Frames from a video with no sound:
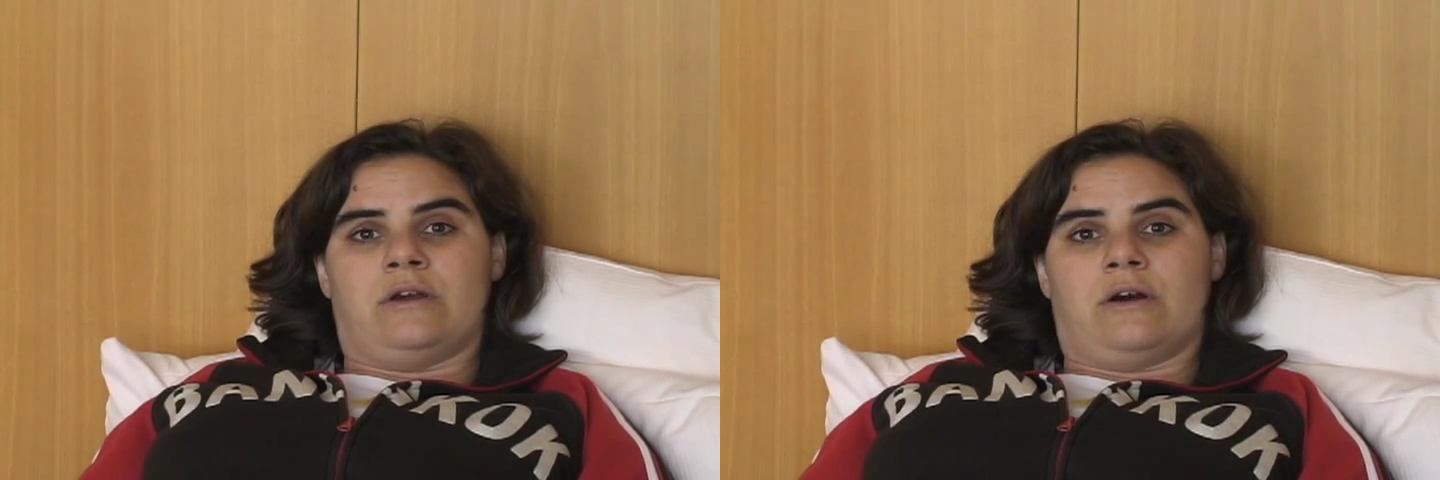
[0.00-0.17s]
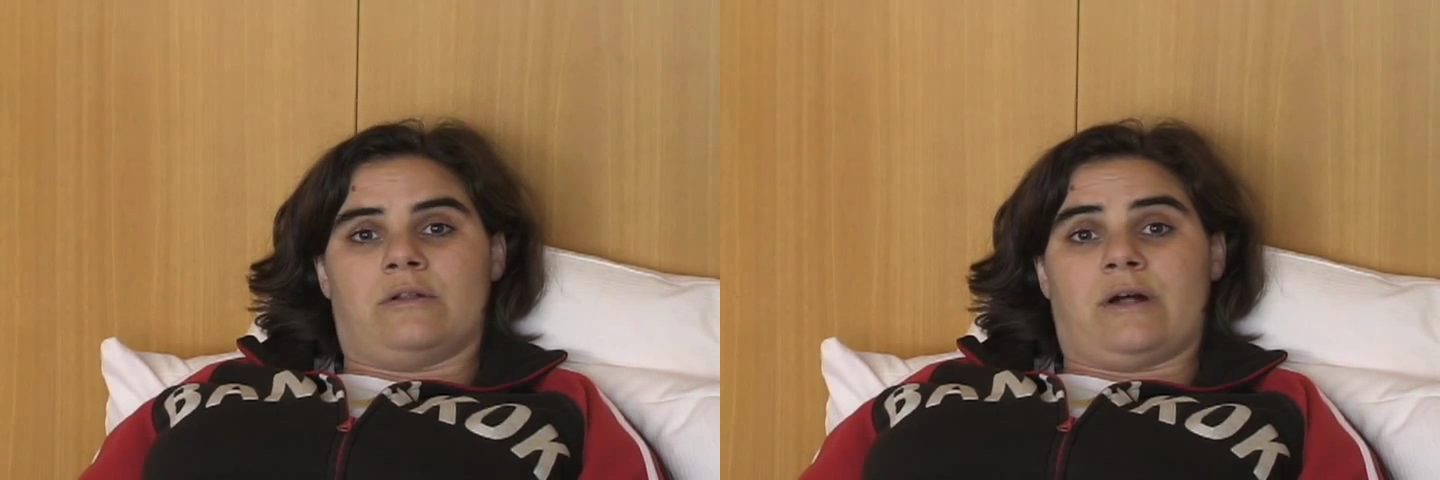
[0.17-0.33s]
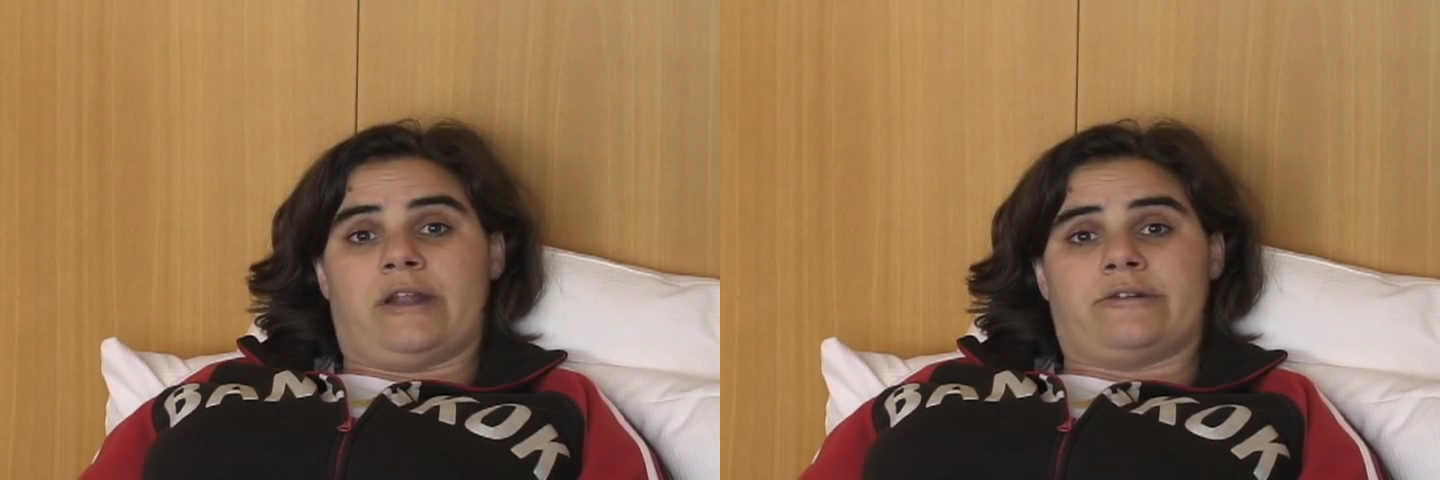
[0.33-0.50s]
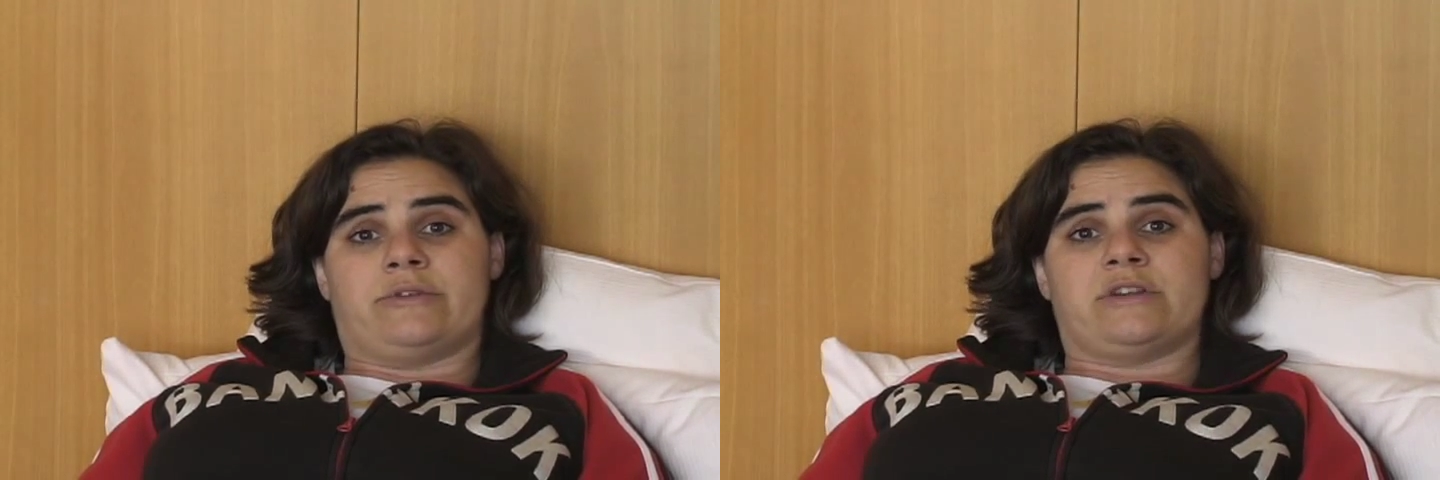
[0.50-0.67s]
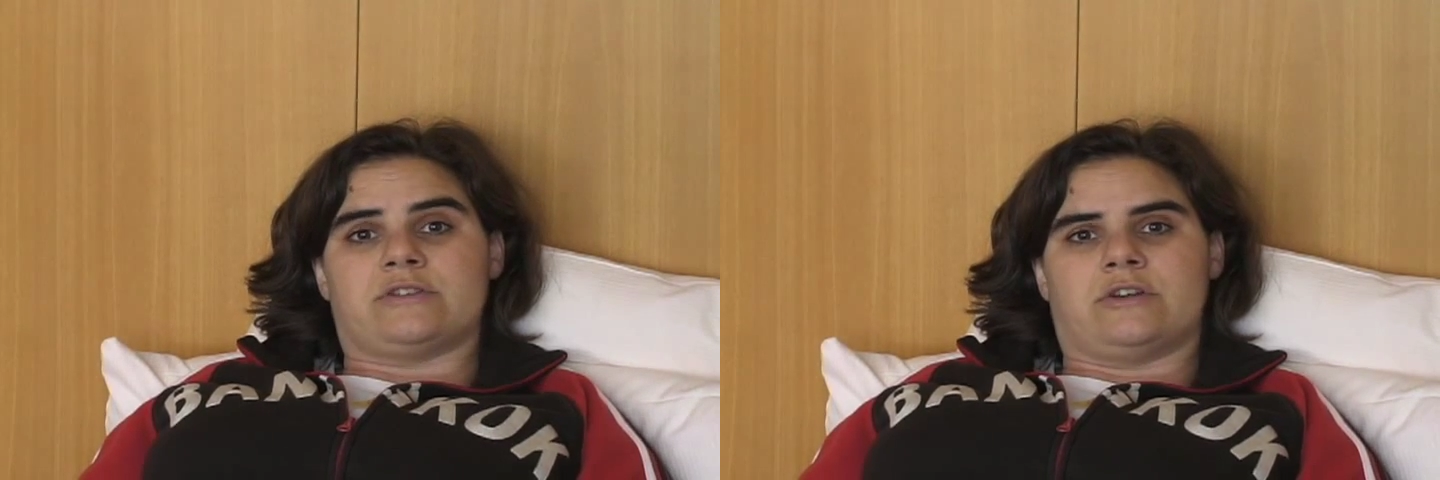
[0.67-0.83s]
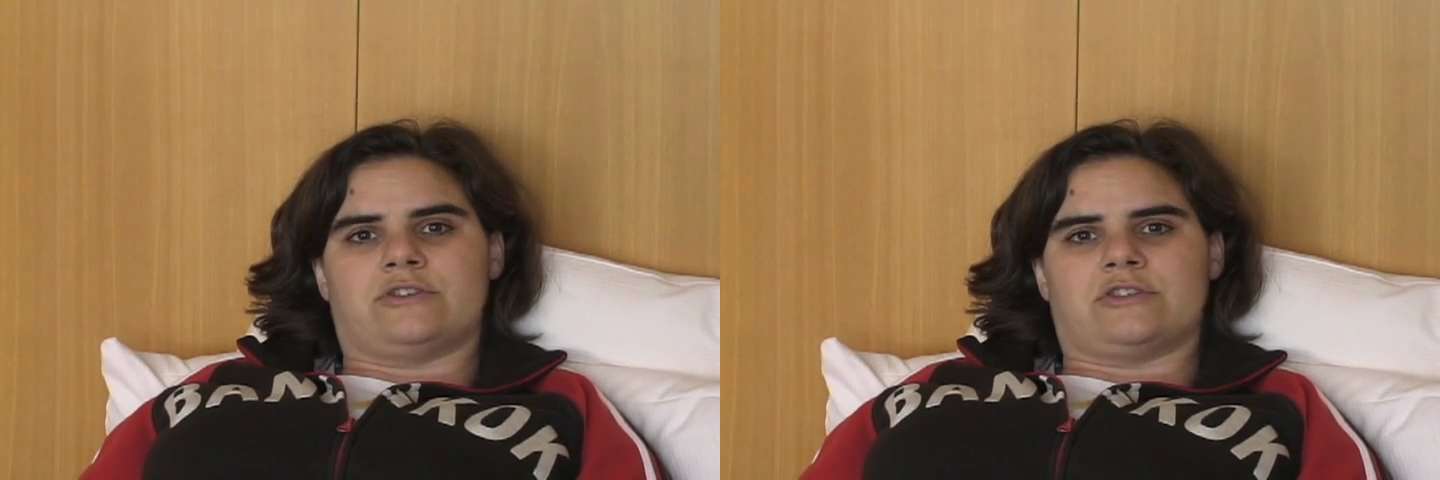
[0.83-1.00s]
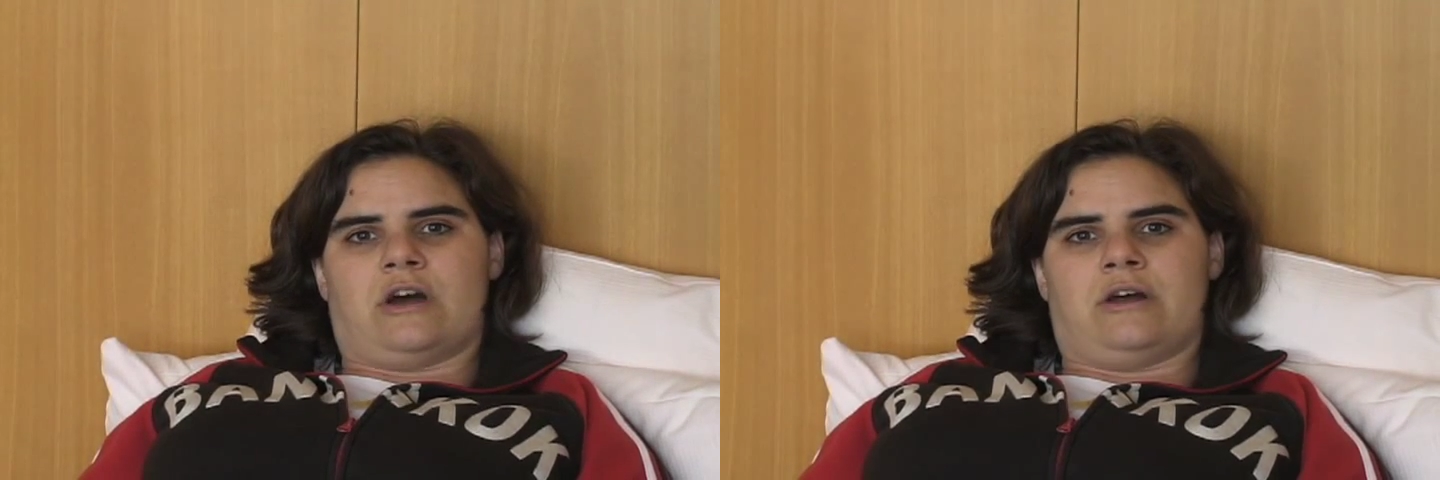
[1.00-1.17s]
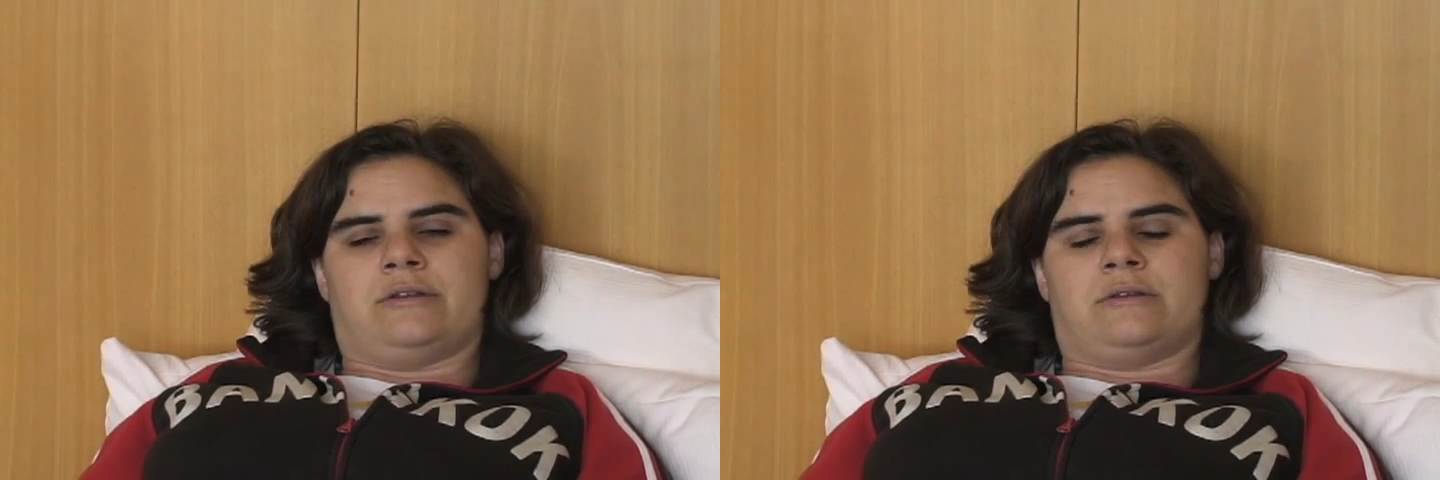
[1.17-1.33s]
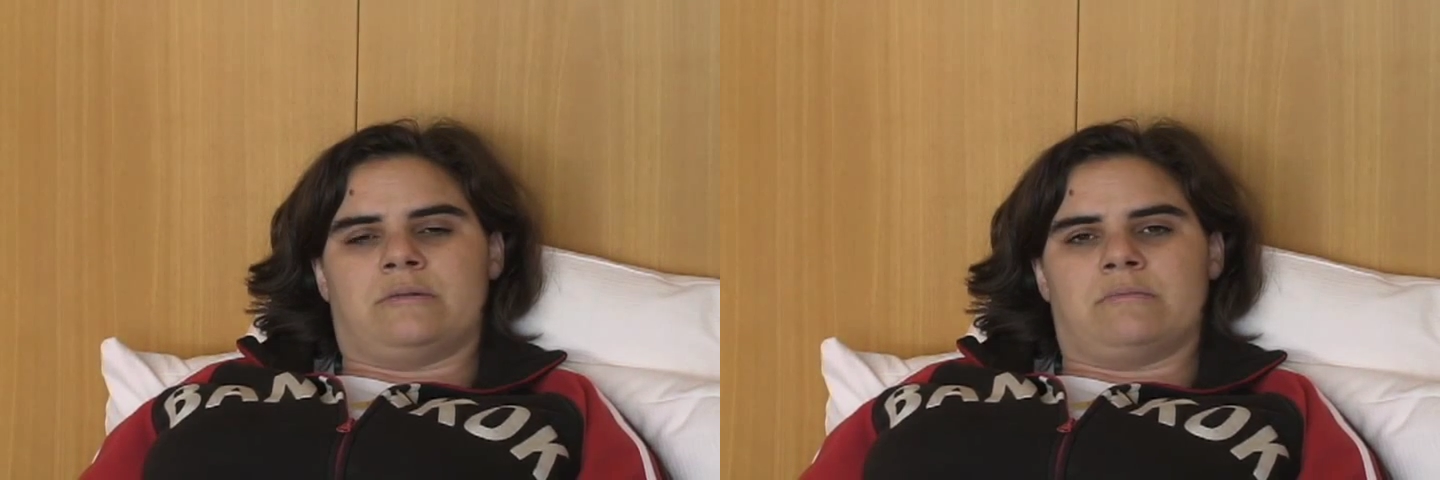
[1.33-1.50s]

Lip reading: a lot of research on